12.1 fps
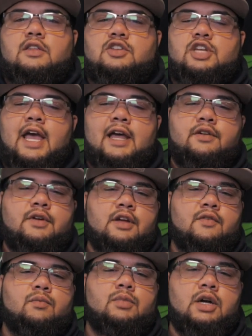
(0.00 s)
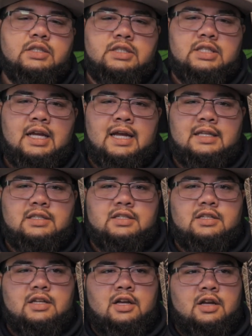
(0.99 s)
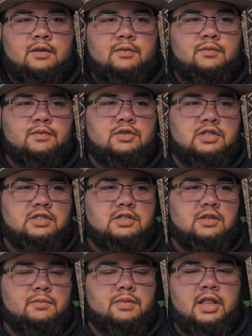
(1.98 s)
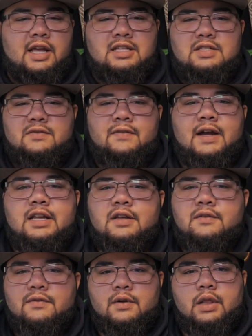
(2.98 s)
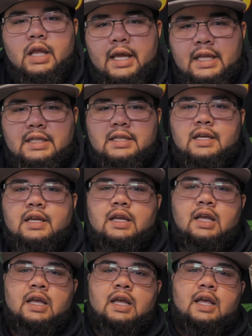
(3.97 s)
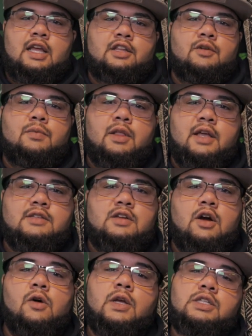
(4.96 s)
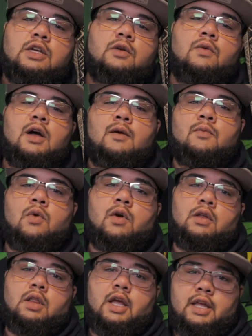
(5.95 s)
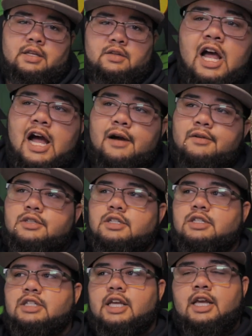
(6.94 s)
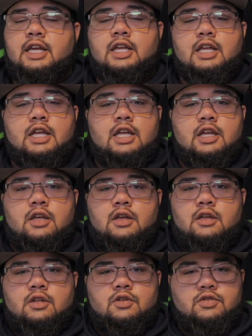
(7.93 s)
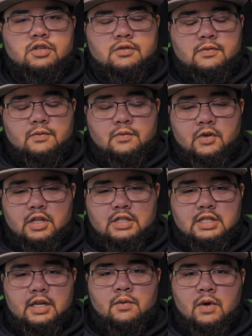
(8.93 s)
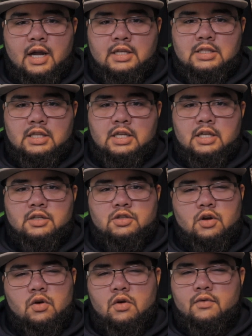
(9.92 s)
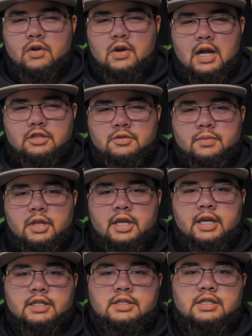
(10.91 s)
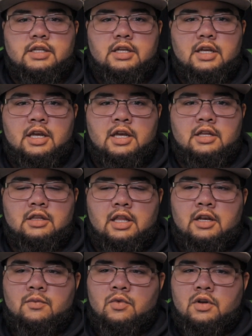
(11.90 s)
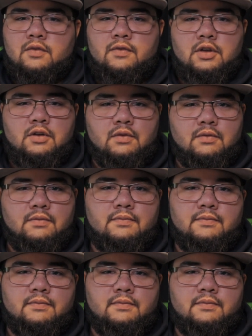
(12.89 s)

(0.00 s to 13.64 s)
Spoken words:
shadowing of bud sites, just the plants fighting for light, and your plants are always gonna want more light. I would just say, use your real estate wisely, don't overcrowd your plants, and let them work for you.